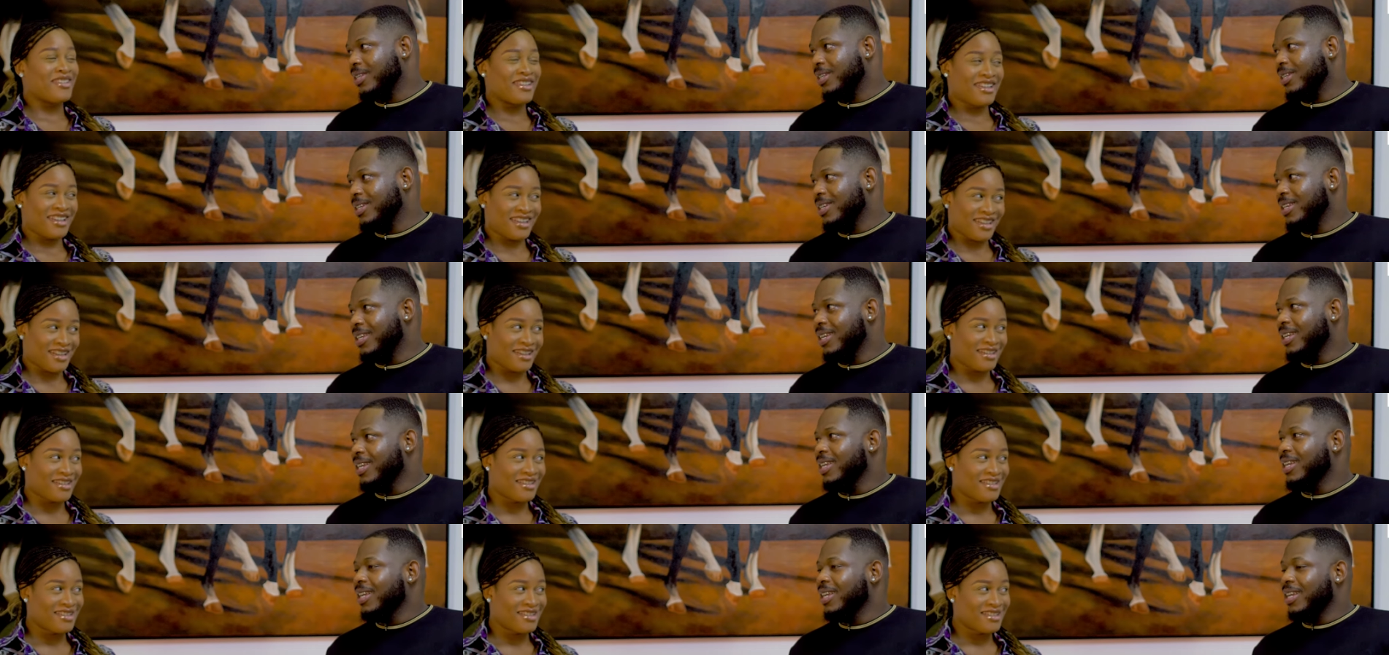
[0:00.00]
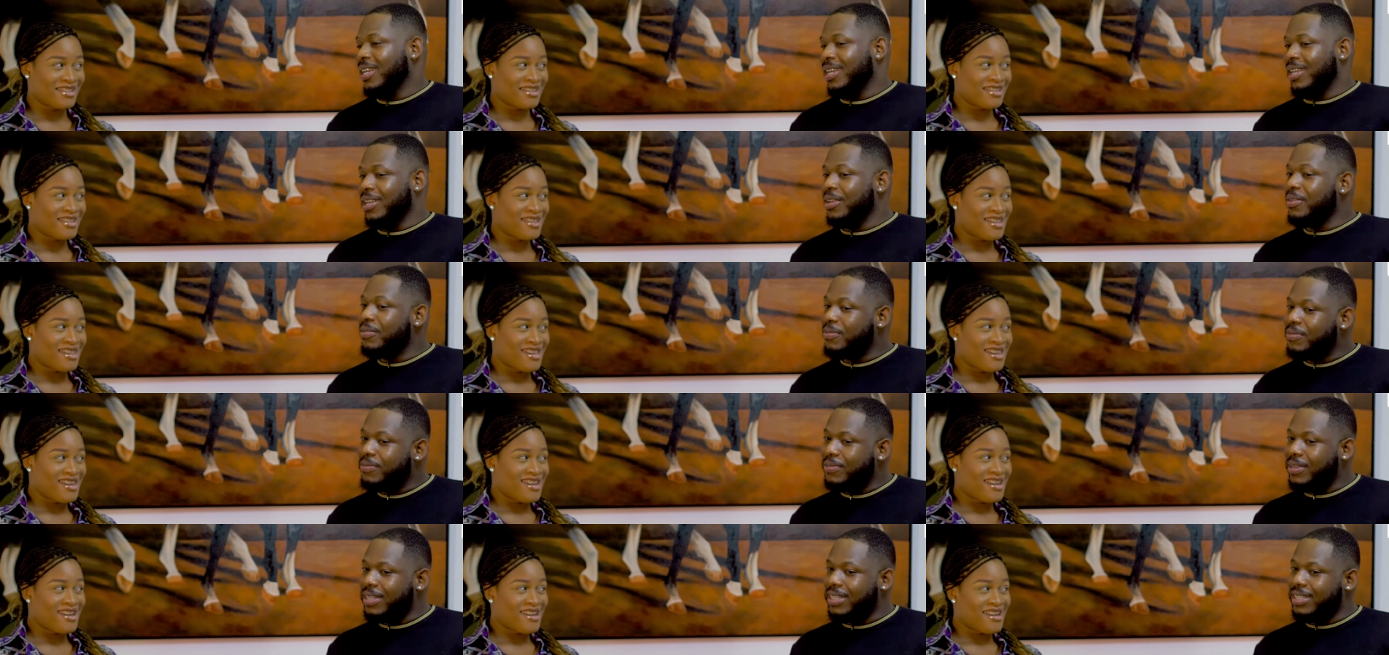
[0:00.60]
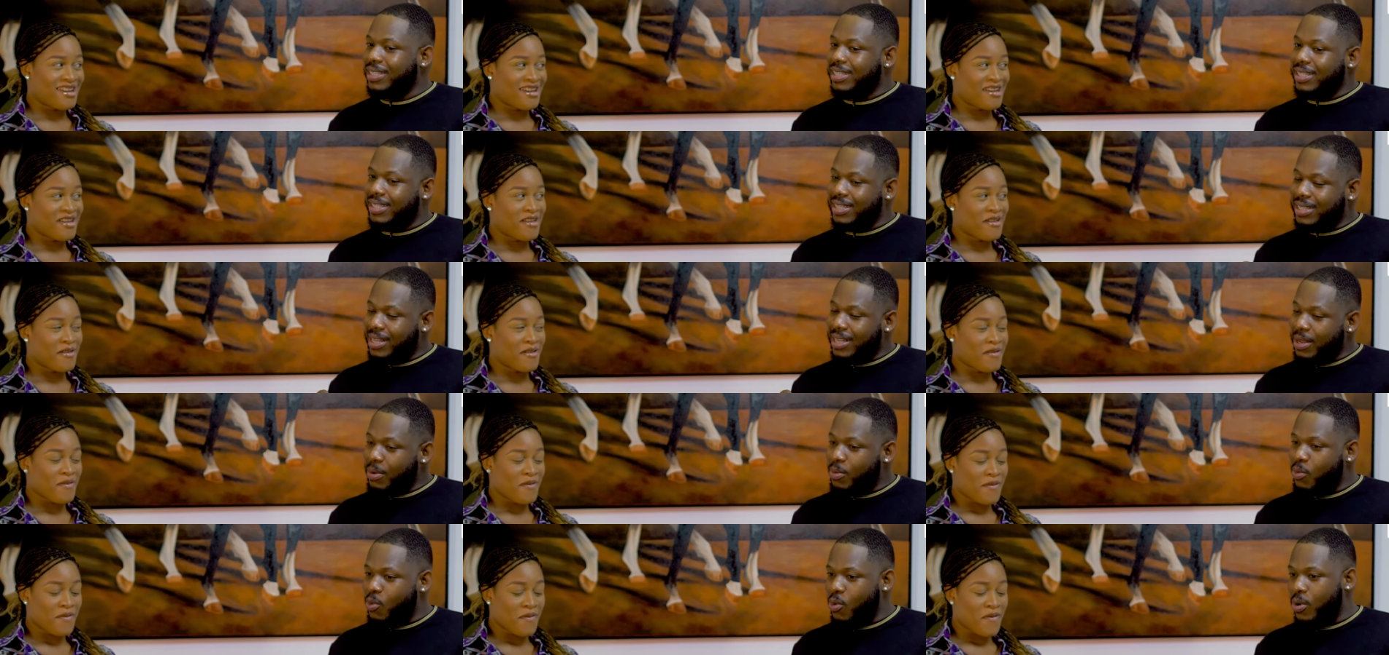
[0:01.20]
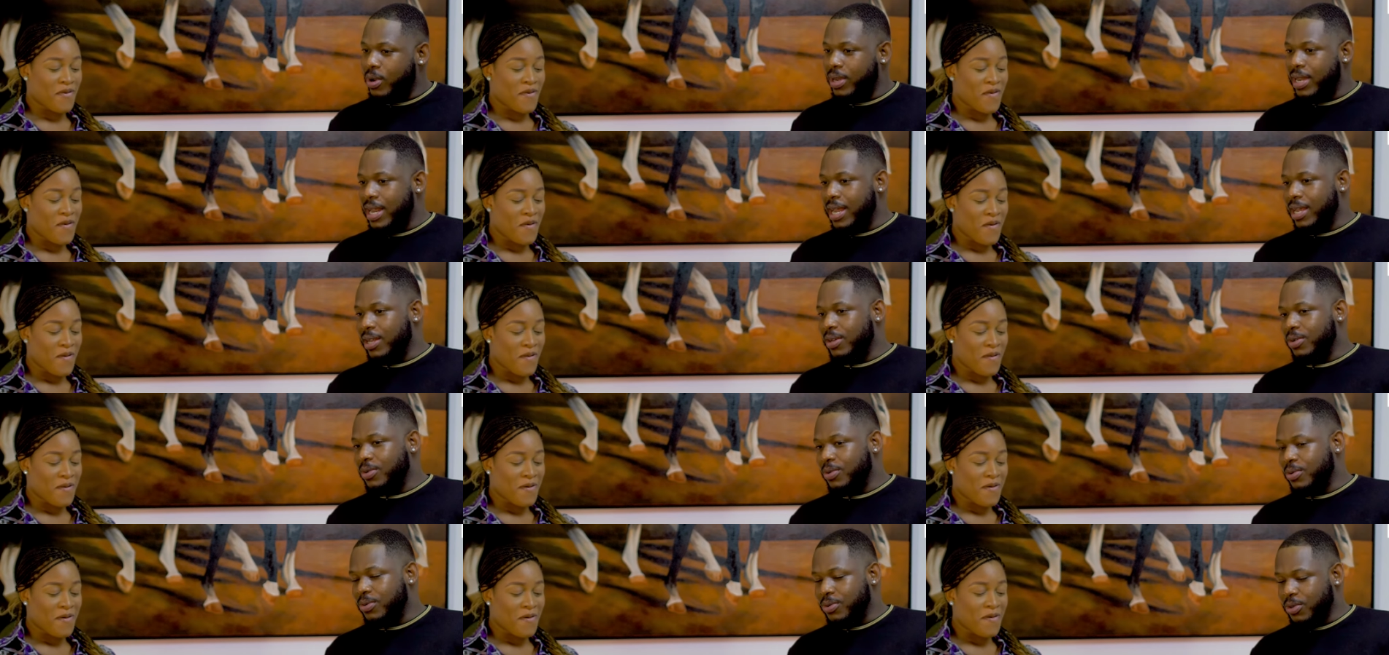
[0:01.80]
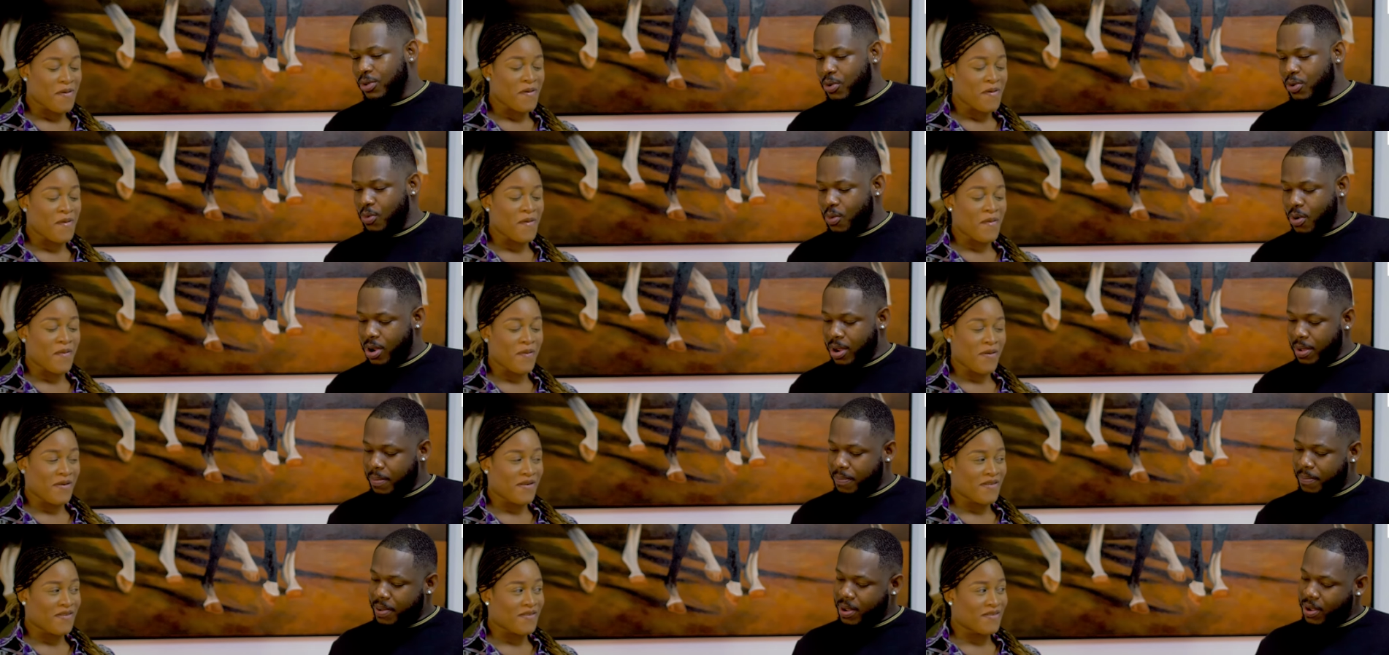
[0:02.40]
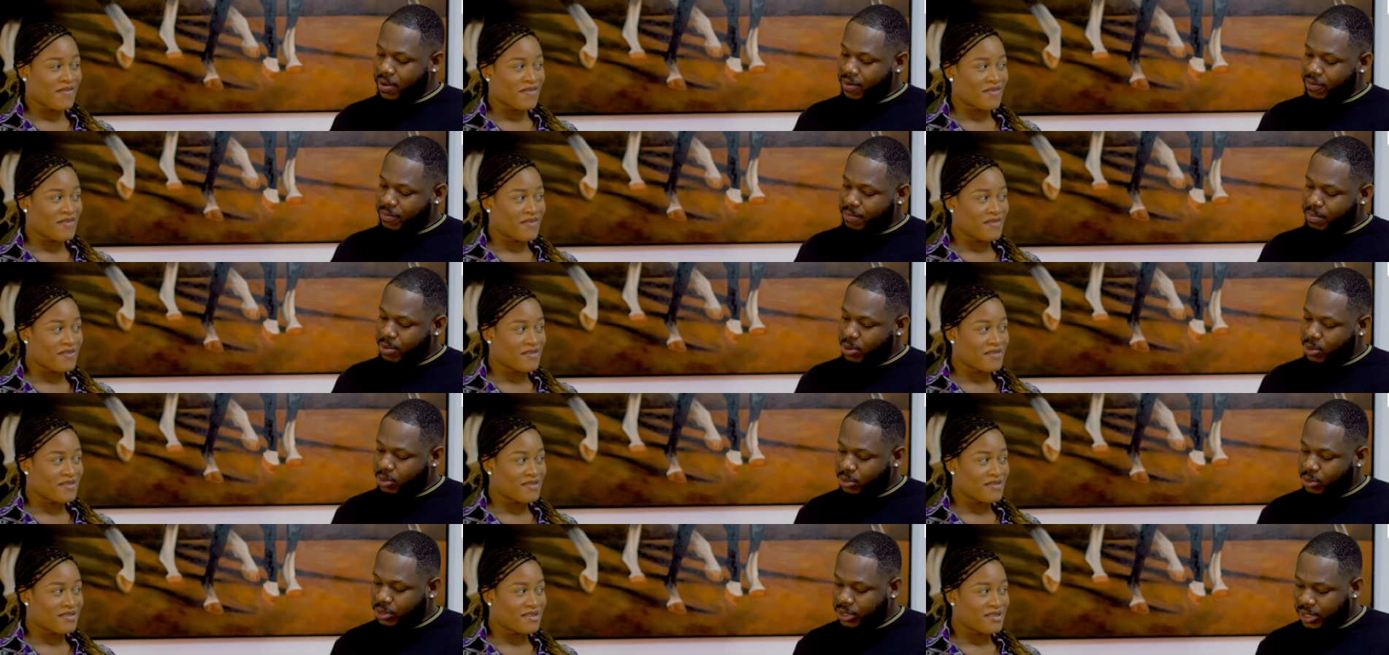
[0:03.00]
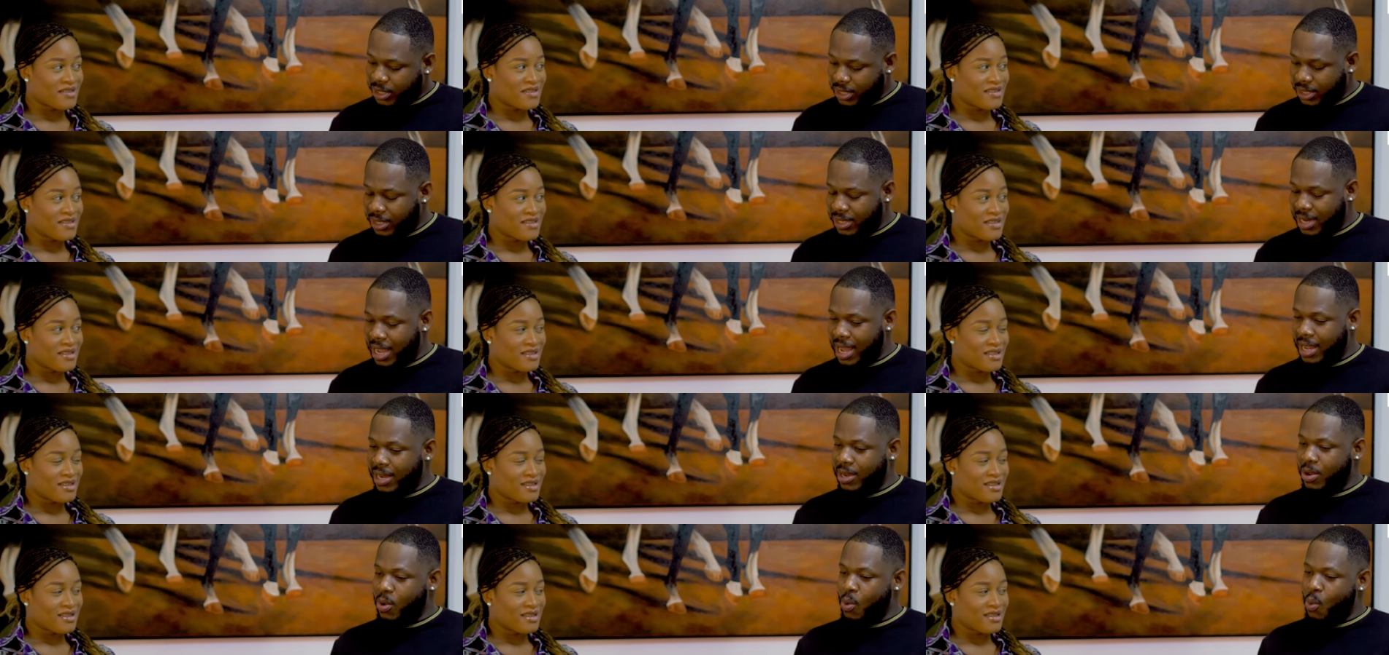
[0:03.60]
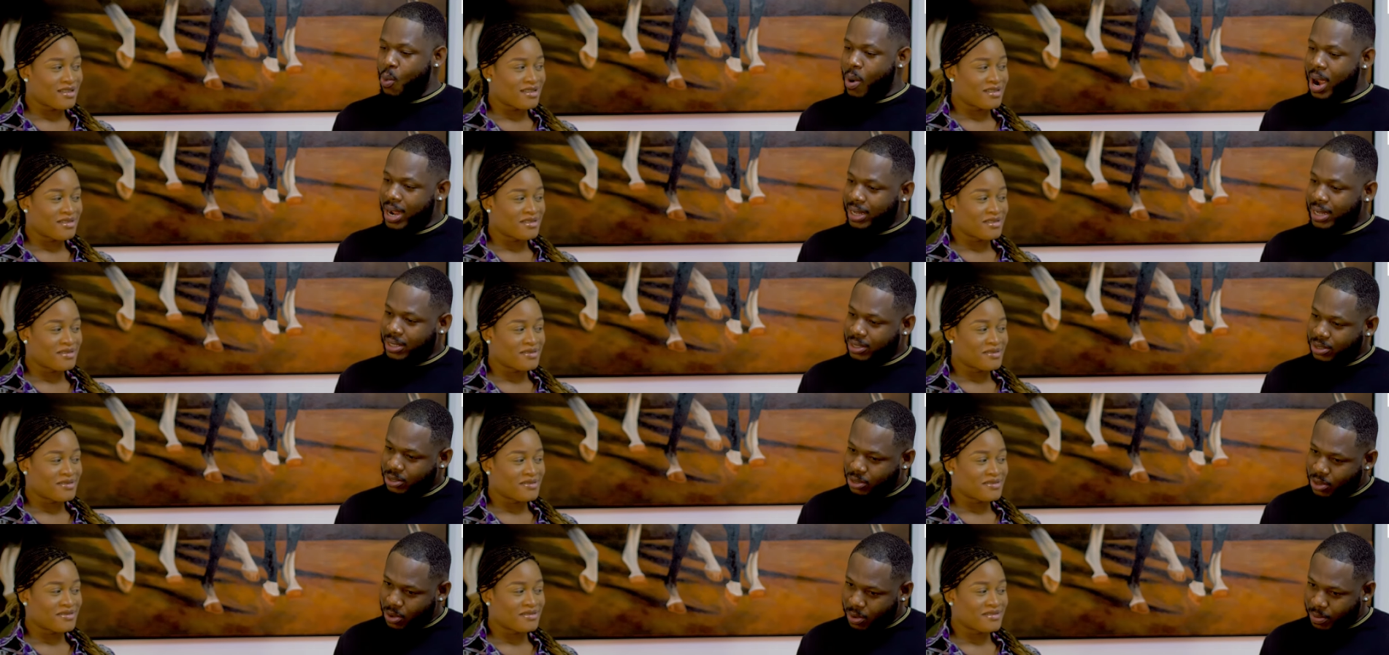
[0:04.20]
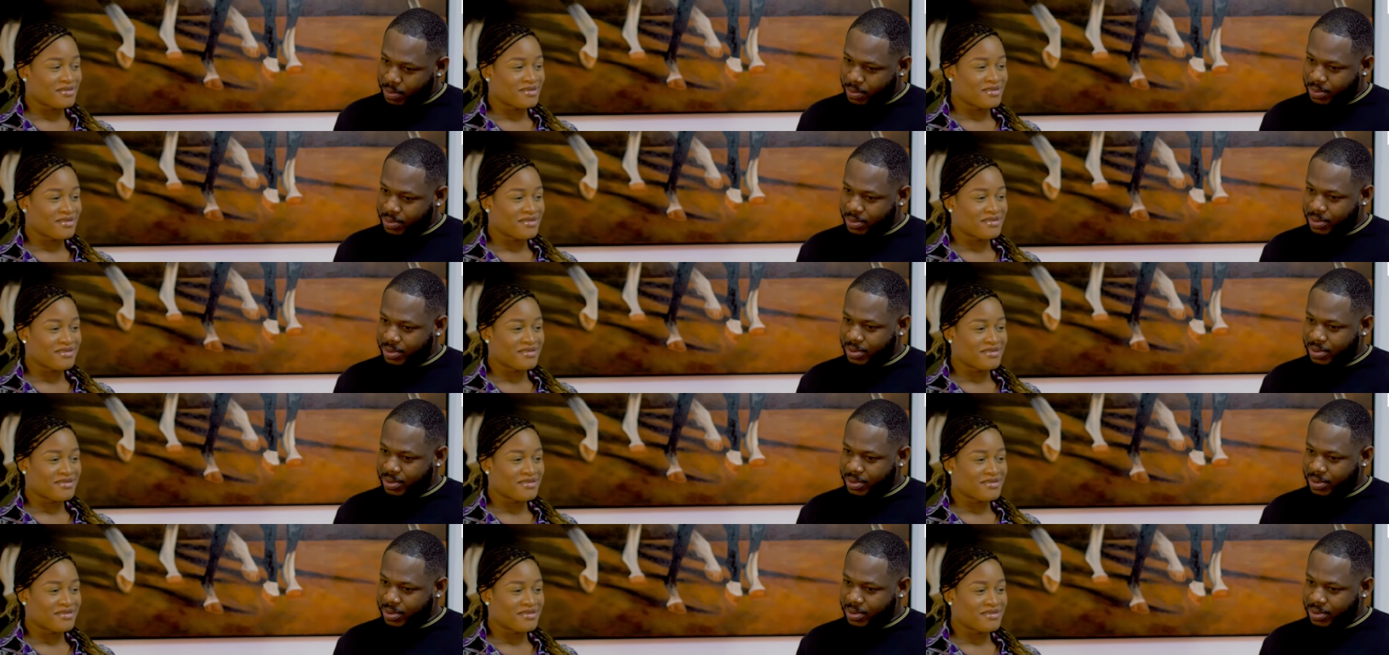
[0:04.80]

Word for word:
Speaker 1: okay. If it's the same one I know, you wore a pair of blue jeans and a white top.